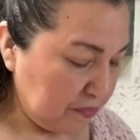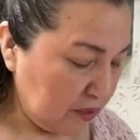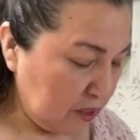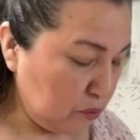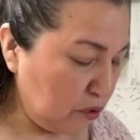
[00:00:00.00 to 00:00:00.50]

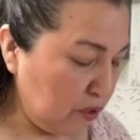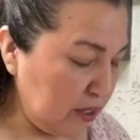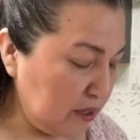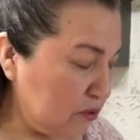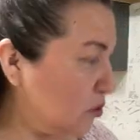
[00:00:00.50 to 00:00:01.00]
because we're
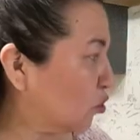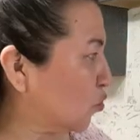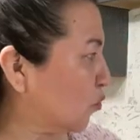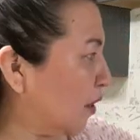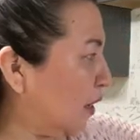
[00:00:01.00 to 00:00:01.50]
gonna
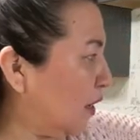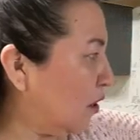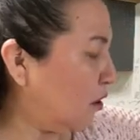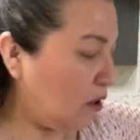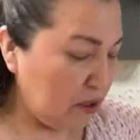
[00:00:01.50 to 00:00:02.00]

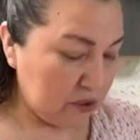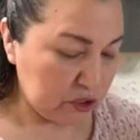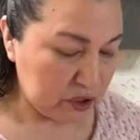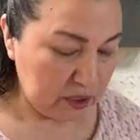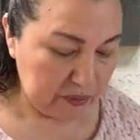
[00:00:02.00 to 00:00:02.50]
strain all our
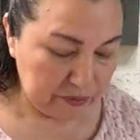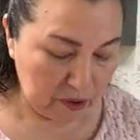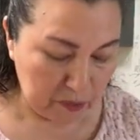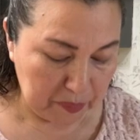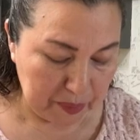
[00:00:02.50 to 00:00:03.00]
stuff,
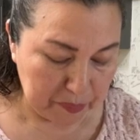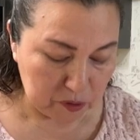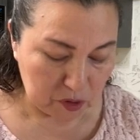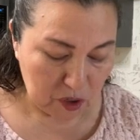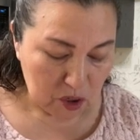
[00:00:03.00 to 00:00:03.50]
our
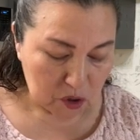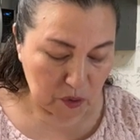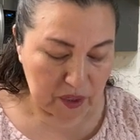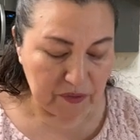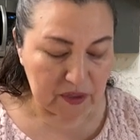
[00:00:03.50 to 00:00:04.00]
peppers.
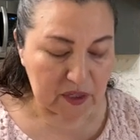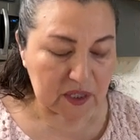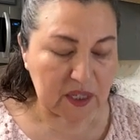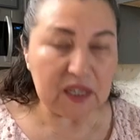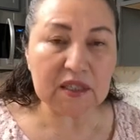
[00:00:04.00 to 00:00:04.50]
So even the
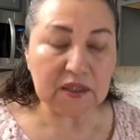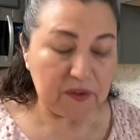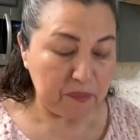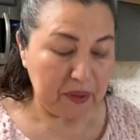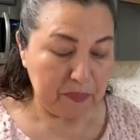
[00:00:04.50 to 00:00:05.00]
skins of
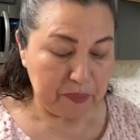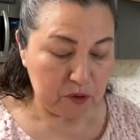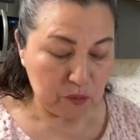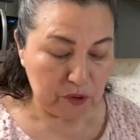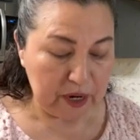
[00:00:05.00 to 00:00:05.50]
the
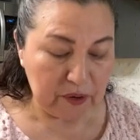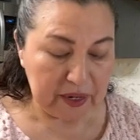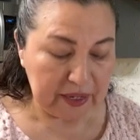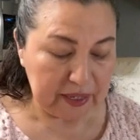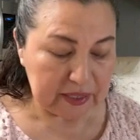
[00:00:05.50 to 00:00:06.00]
peppers, we're not
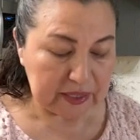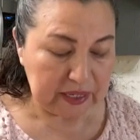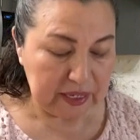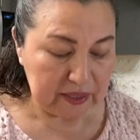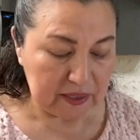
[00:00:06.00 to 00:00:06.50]
gonna get
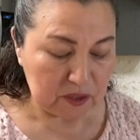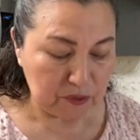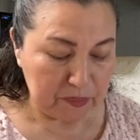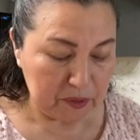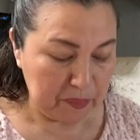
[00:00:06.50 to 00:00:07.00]
skins
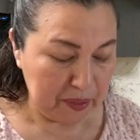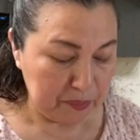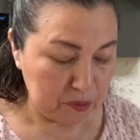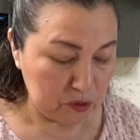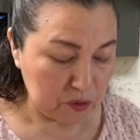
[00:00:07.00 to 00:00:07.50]
from the
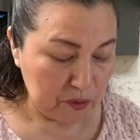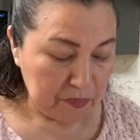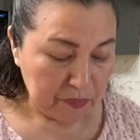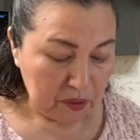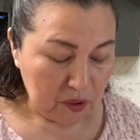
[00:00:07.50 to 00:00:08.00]
peppers.
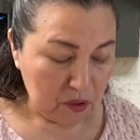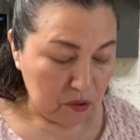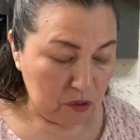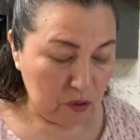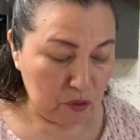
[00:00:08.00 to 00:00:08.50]

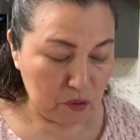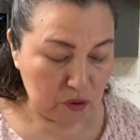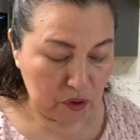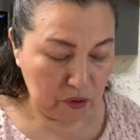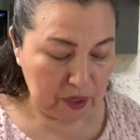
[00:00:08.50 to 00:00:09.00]

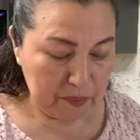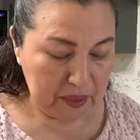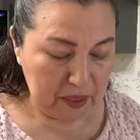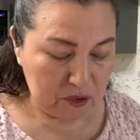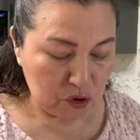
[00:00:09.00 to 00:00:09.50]
Those are gonna
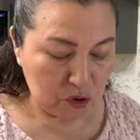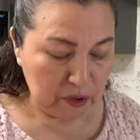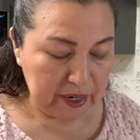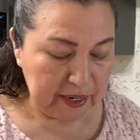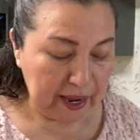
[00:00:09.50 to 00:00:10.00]
be
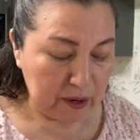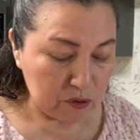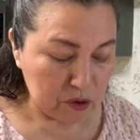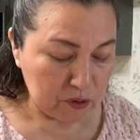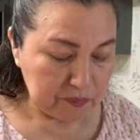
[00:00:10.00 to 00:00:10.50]
strained
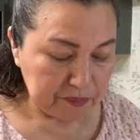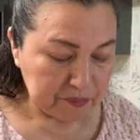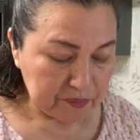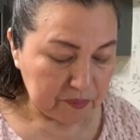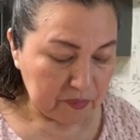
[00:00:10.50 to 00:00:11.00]
out.
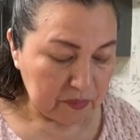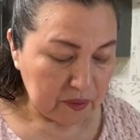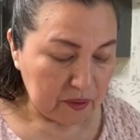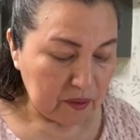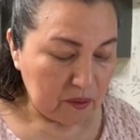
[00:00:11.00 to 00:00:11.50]

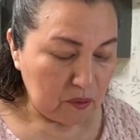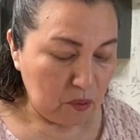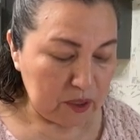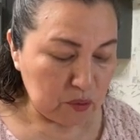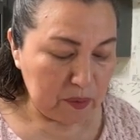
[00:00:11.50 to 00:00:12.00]

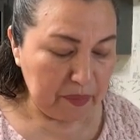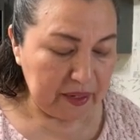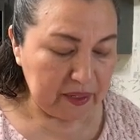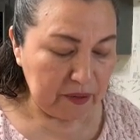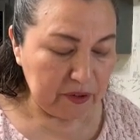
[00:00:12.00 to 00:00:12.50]
Once we
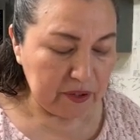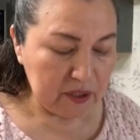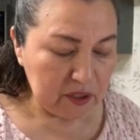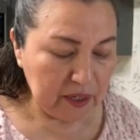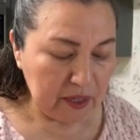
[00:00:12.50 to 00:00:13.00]
blend
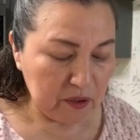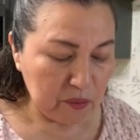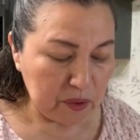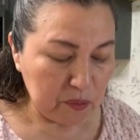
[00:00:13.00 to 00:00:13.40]
everything together, we